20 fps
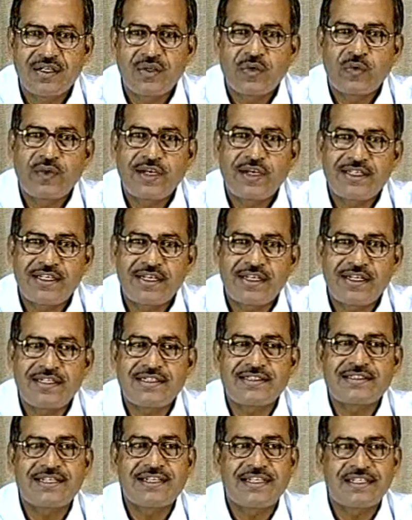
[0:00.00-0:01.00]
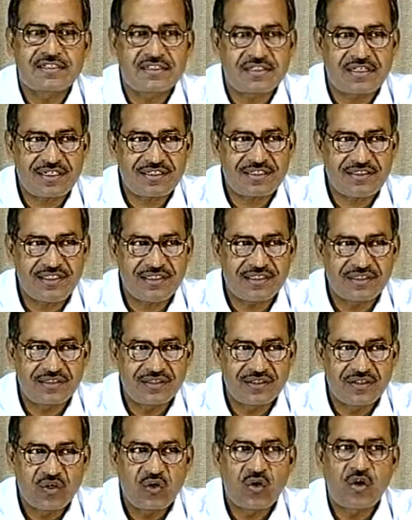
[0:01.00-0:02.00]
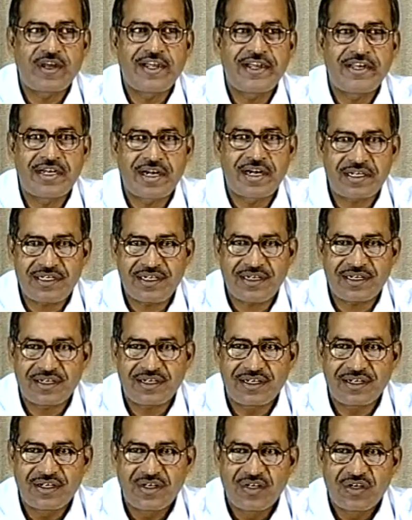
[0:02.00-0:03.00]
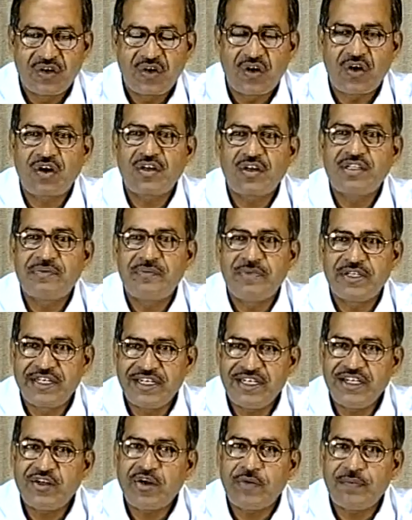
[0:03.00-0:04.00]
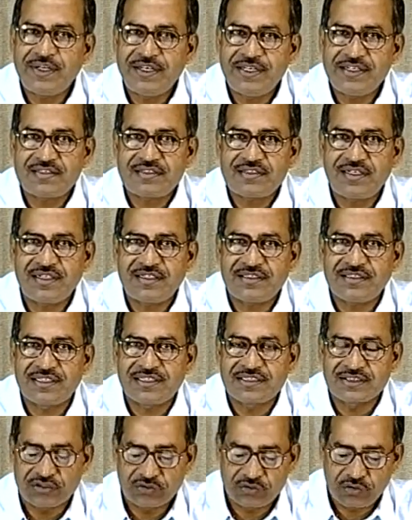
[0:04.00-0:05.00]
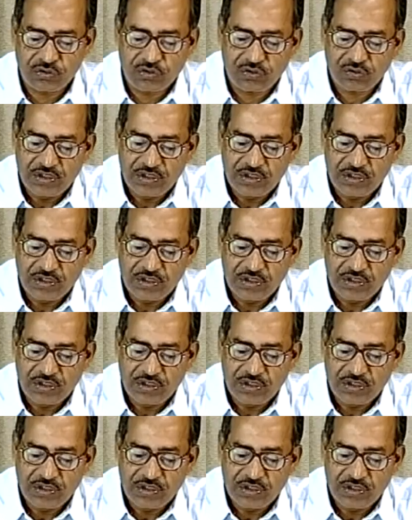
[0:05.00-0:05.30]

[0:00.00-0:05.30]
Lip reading: whether it is an instruction or a data or the beginning of an instruction. So